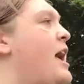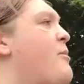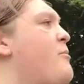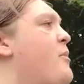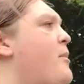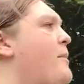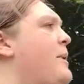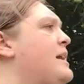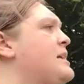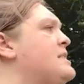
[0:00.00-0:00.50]

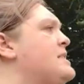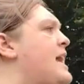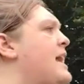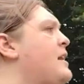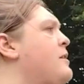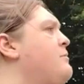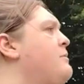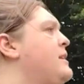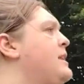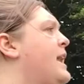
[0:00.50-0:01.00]
My
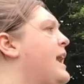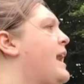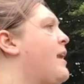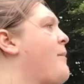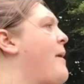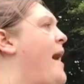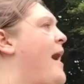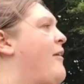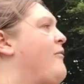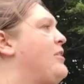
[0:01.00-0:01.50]
second one then I'm
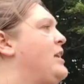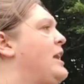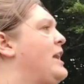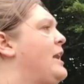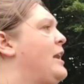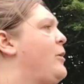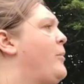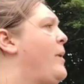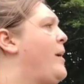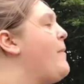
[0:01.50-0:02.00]
having a
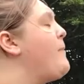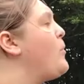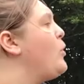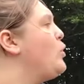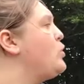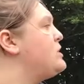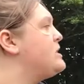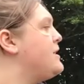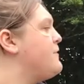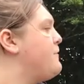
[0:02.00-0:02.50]
little bit
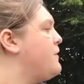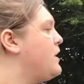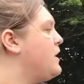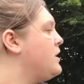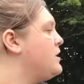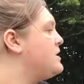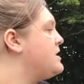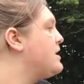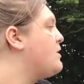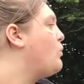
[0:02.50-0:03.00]
more
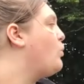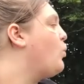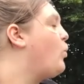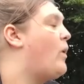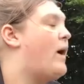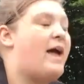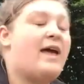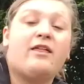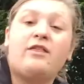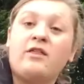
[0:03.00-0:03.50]
difficulty
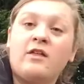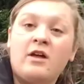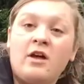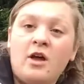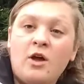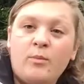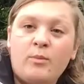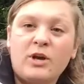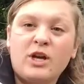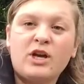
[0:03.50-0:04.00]
with,
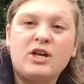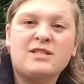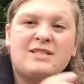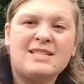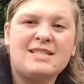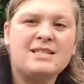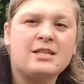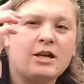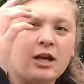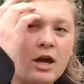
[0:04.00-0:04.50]
because
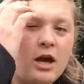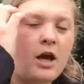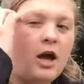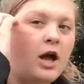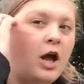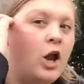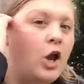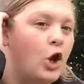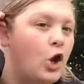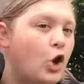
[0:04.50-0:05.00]
it's
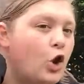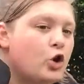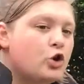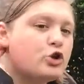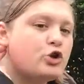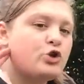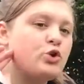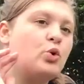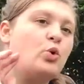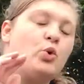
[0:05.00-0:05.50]
a lot
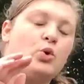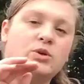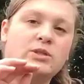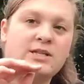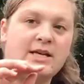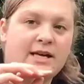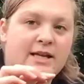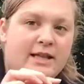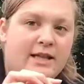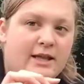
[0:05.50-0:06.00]

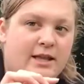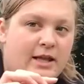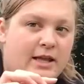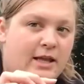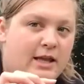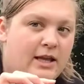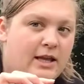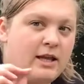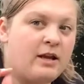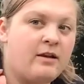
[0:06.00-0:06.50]
shorter than
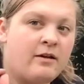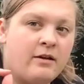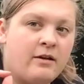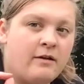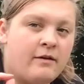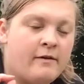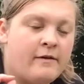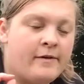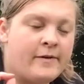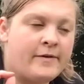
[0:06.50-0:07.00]
the
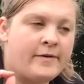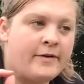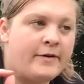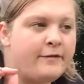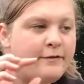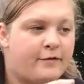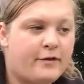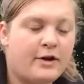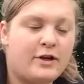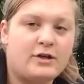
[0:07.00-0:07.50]

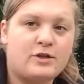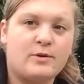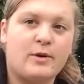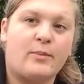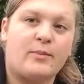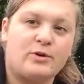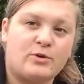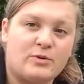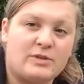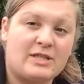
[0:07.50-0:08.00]
first one,
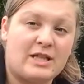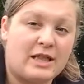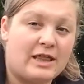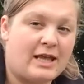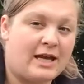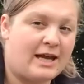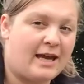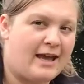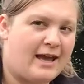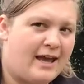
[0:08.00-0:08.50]
which was the
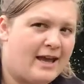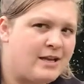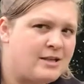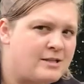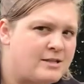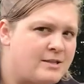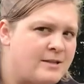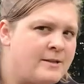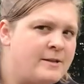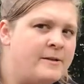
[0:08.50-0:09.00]

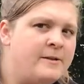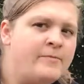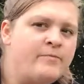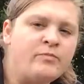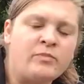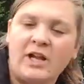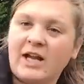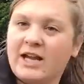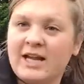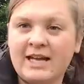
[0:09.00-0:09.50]
thickest.
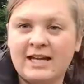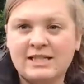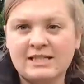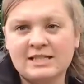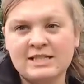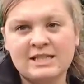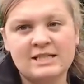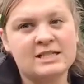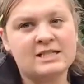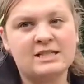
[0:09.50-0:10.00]
It
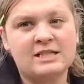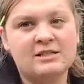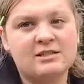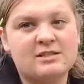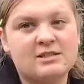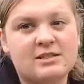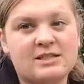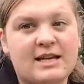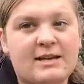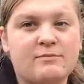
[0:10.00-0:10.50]
doesn't
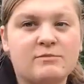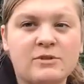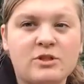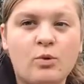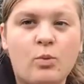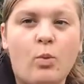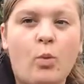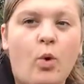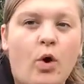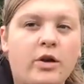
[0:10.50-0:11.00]
seem to
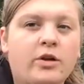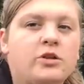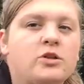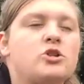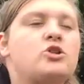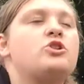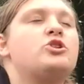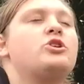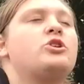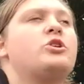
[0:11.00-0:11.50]
want
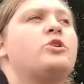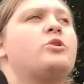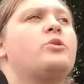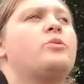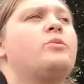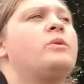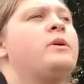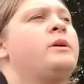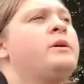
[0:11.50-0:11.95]
to